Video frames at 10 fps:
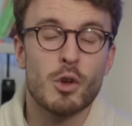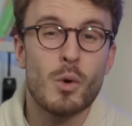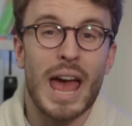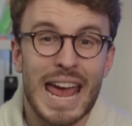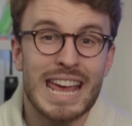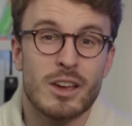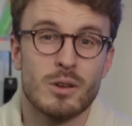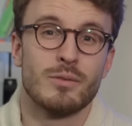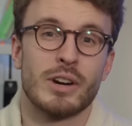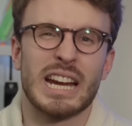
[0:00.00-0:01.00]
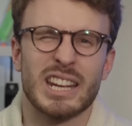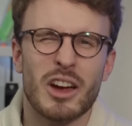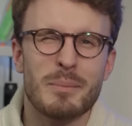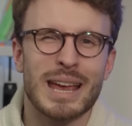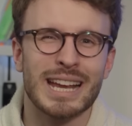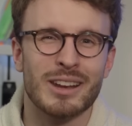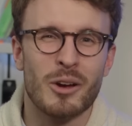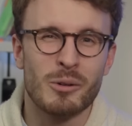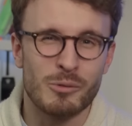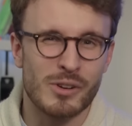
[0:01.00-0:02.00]
you hate hoovering, and I mean
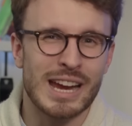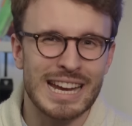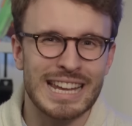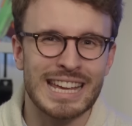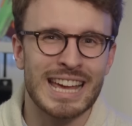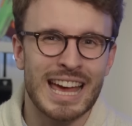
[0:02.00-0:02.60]
really